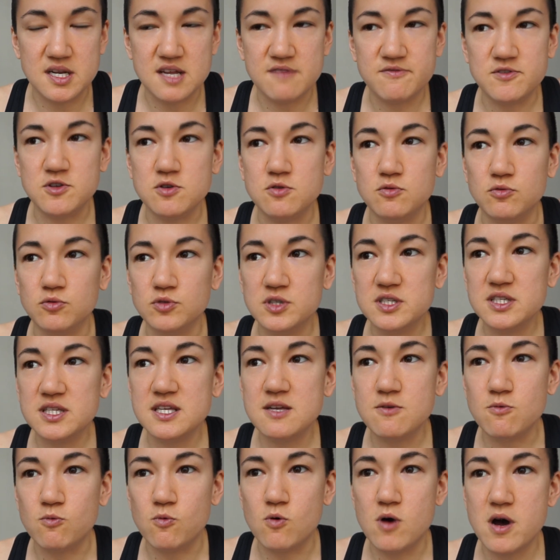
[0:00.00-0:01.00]
If you
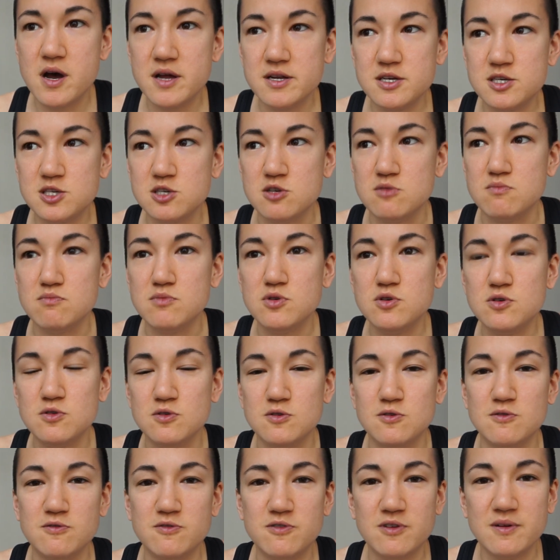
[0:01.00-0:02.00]
really want to
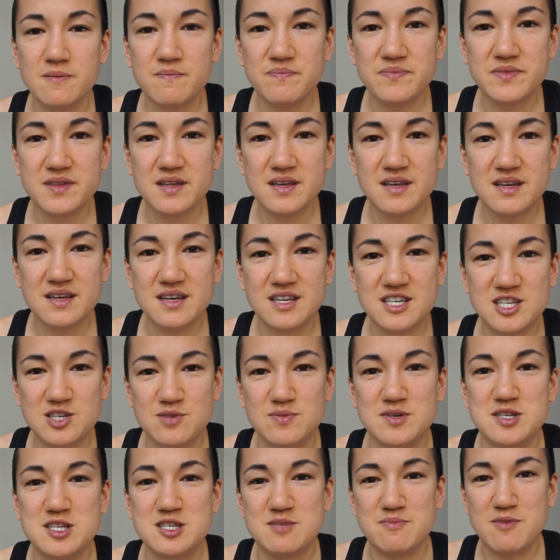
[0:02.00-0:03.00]
move to
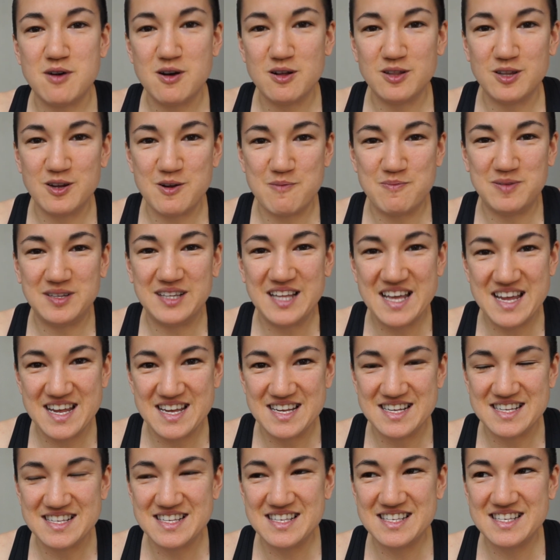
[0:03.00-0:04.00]
a smaller
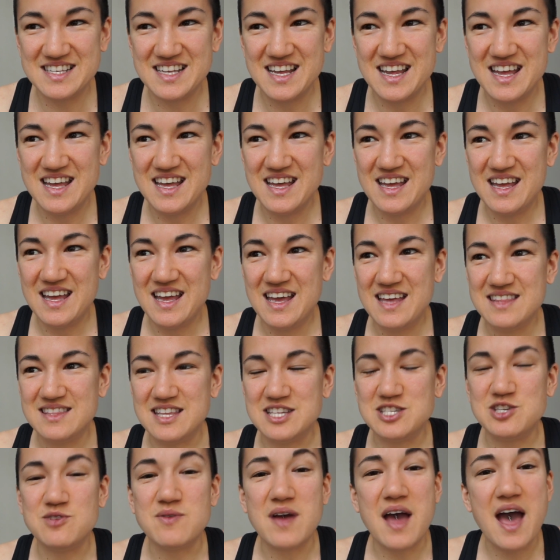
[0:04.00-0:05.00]
place,
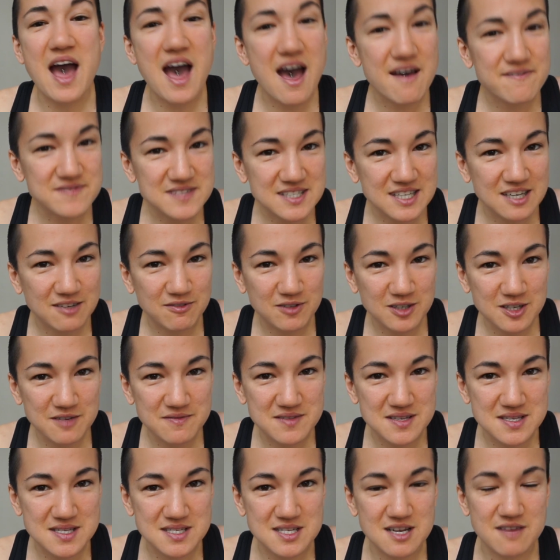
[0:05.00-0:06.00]
then you have to get rid of
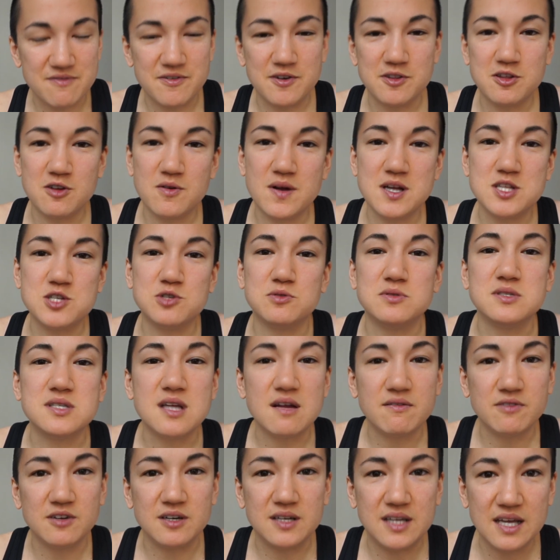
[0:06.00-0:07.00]
the stuff. Otherwise you'll
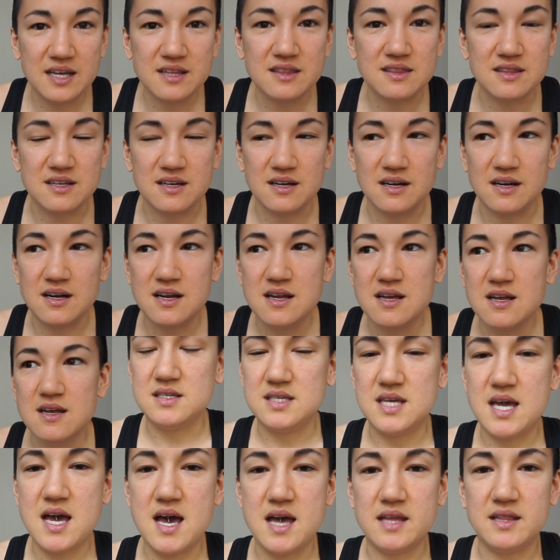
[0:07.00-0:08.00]
never get there.
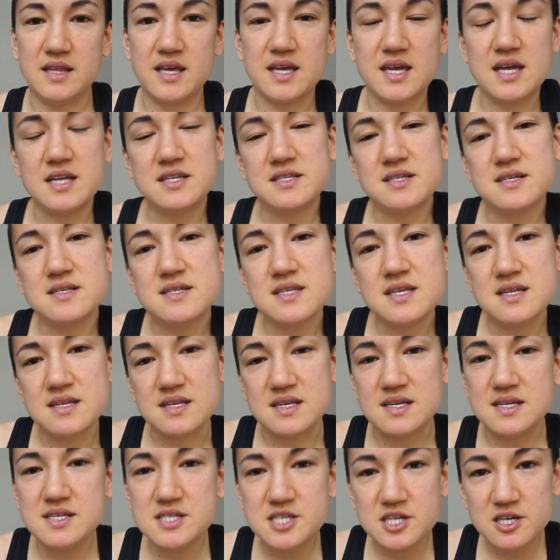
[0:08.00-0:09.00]
Yeah, and like it does get
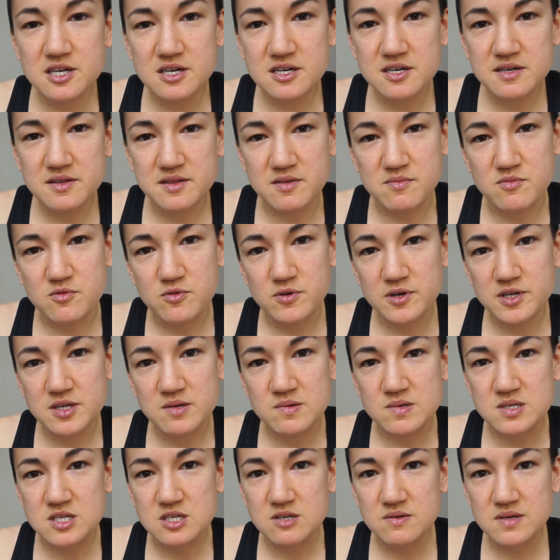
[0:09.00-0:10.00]
easier the more you
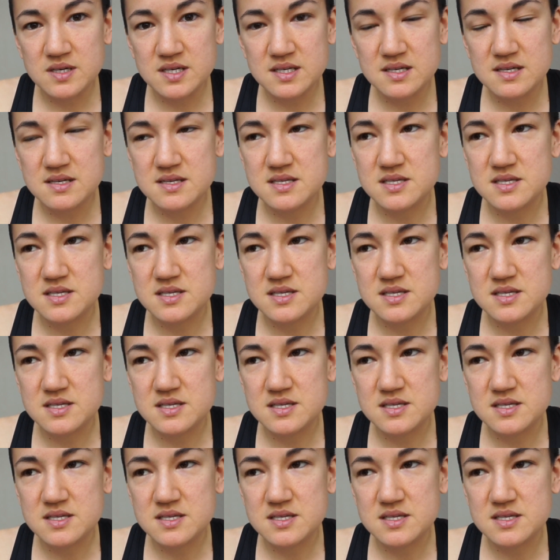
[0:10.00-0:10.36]
do it.